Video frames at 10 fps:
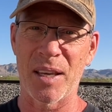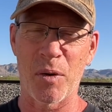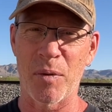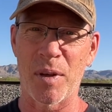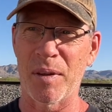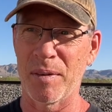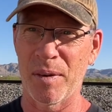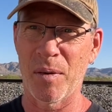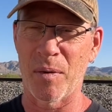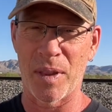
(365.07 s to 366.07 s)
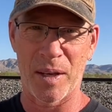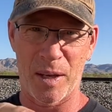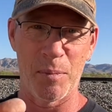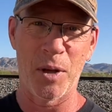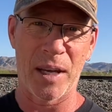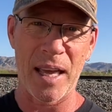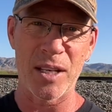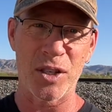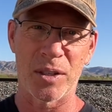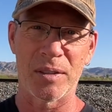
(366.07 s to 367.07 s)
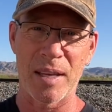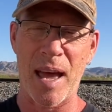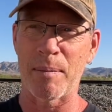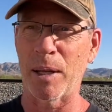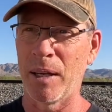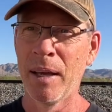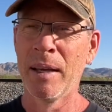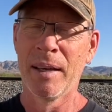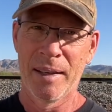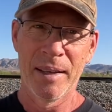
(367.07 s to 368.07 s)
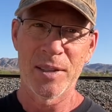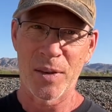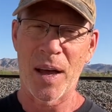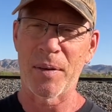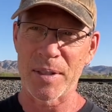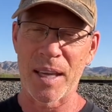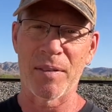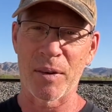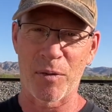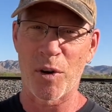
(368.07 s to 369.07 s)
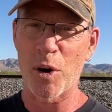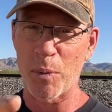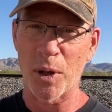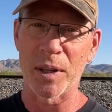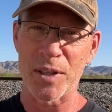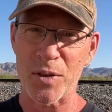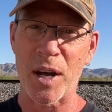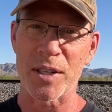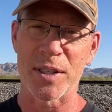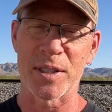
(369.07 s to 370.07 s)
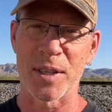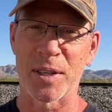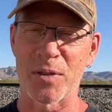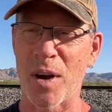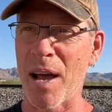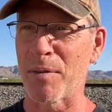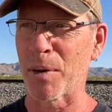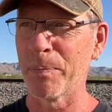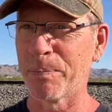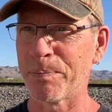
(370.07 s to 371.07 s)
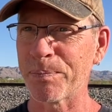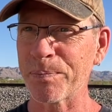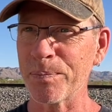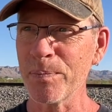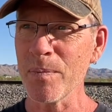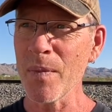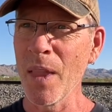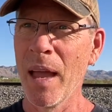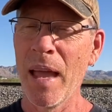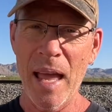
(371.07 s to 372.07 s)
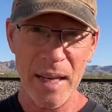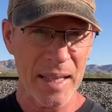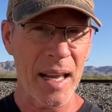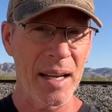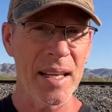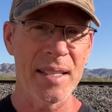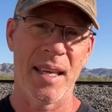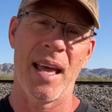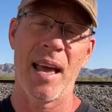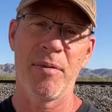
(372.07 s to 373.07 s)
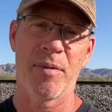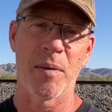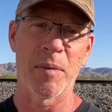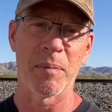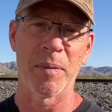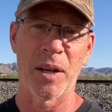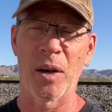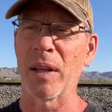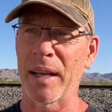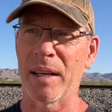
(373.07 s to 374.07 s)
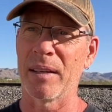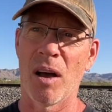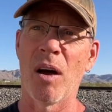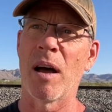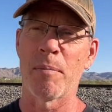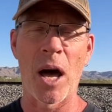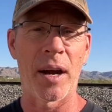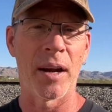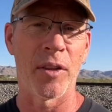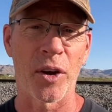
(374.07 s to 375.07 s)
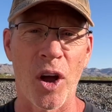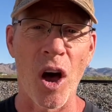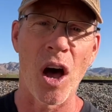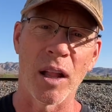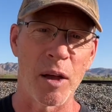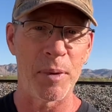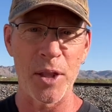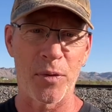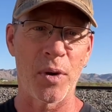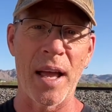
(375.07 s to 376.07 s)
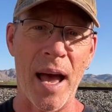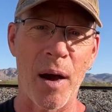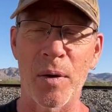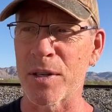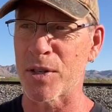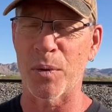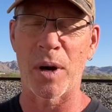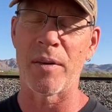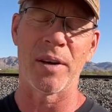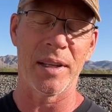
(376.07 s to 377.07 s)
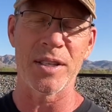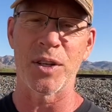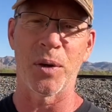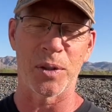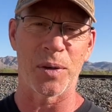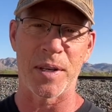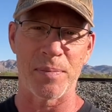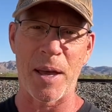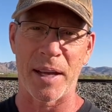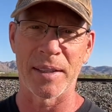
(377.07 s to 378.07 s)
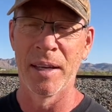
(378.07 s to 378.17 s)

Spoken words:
over the communication tablet. So I was giving verbal instructions to the driver and get an ETA from them. You know, like, I'm on another call, I'll be 3 hours or whatever. At least you know what to expect.